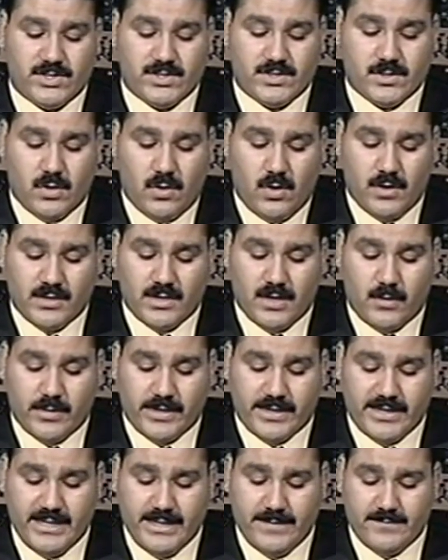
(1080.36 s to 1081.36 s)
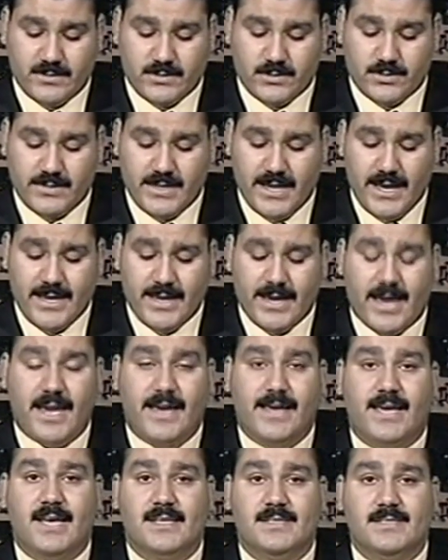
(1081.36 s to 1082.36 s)
is ongoing even today
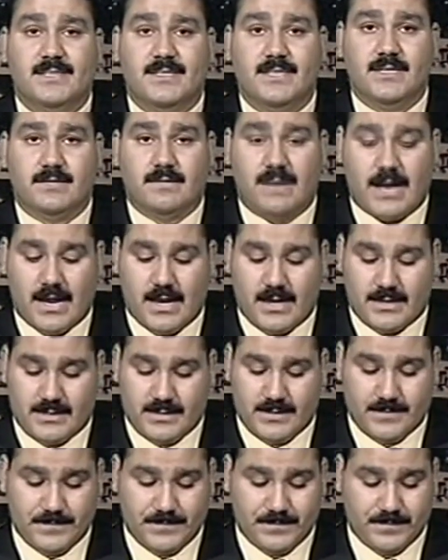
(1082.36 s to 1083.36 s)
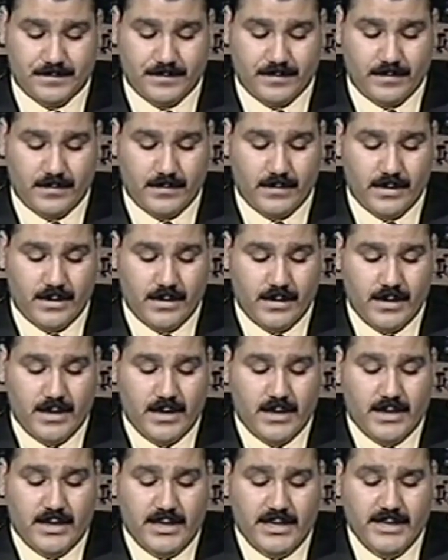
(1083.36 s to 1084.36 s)
against Iraq.
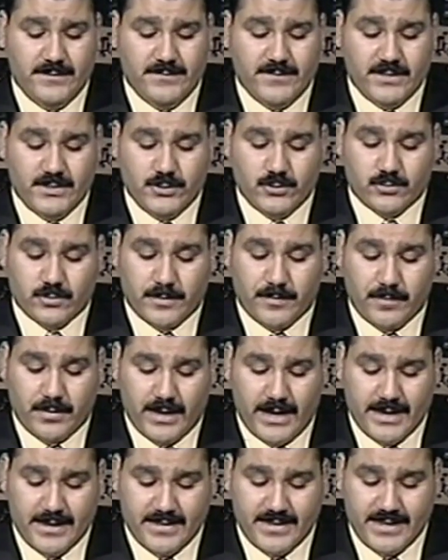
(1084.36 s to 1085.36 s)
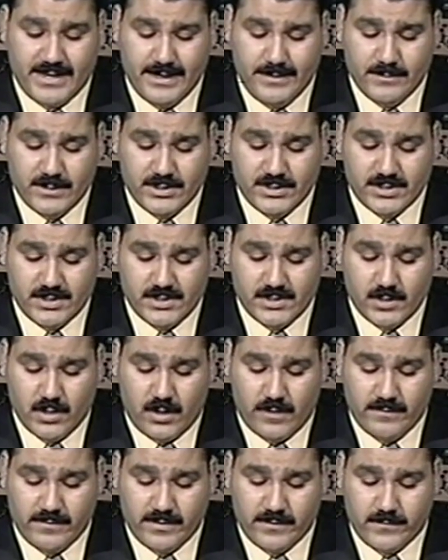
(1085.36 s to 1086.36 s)
Even you replay the images
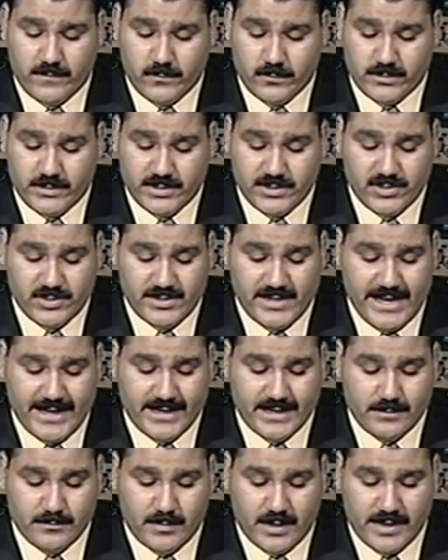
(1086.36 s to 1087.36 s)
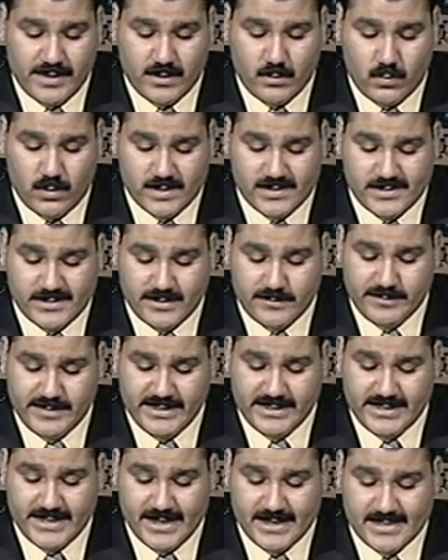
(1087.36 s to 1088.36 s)
of the footage taken by the Western
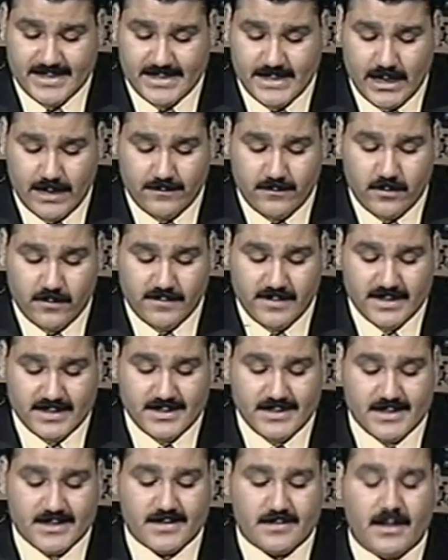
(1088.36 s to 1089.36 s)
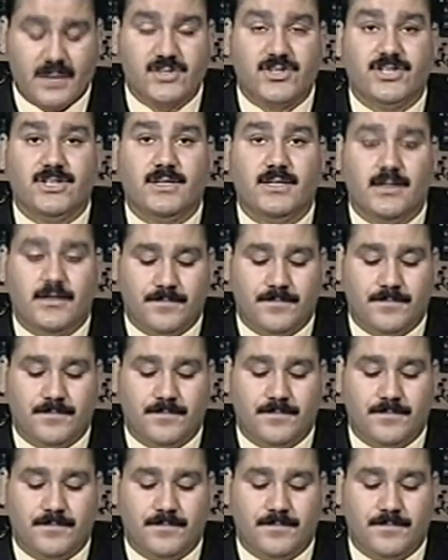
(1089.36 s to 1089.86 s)
media itself of this destruction,